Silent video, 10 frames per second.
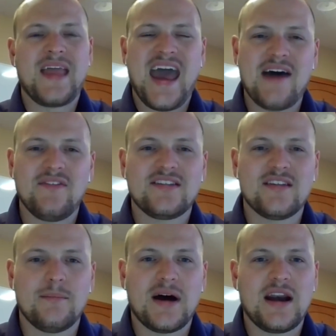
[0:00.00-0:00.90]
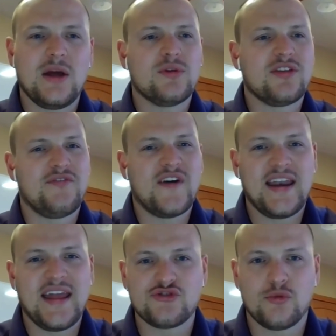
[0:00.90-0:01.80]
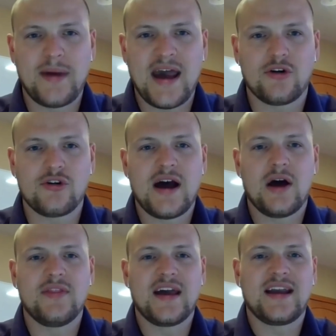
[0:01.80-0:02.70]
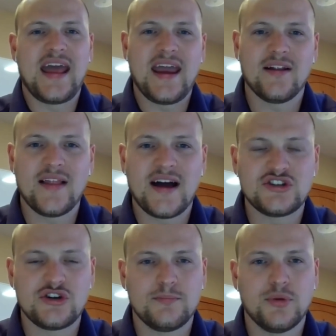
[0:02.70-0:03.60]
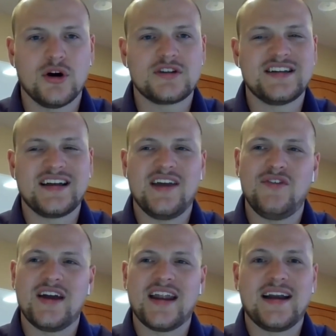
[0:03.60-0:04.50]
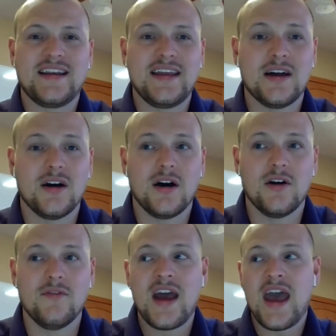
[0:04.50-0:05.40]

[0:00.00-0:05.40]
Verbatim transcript: having somebody with a financial background that can analyze your books and give you an idea of,